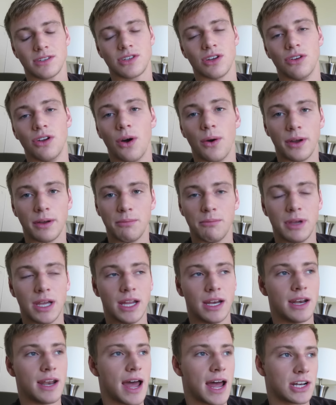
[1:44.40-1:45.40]
So, knowing
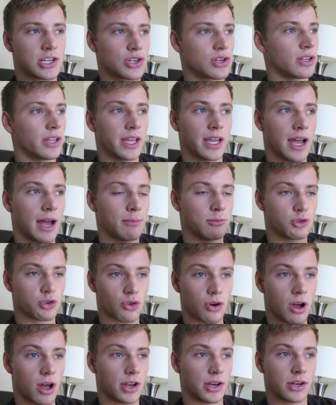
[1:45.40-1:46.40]
me, naturally, I'm
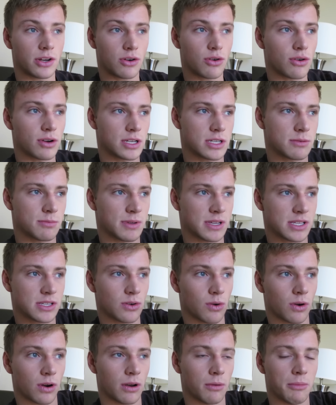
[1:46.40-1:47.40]
drawn to Christmas
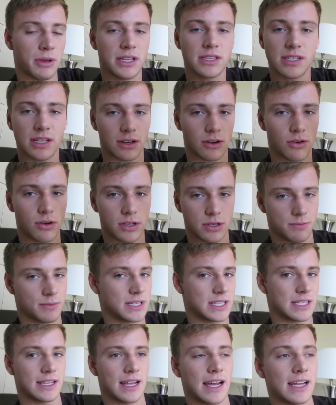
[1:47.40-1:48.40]
ornaments and
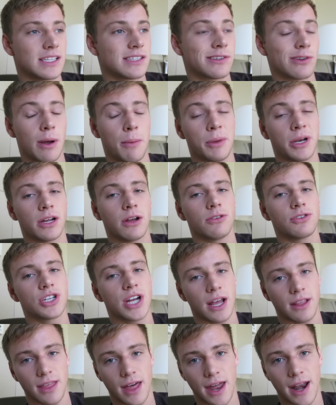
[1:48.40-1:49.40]
Christmas lights, so I'm gonna go
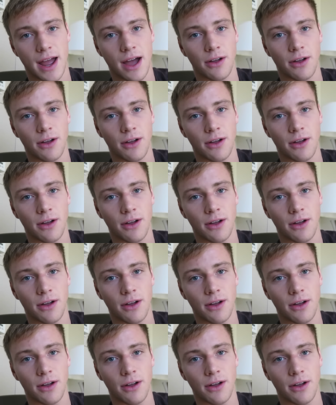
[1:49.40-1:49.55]
check that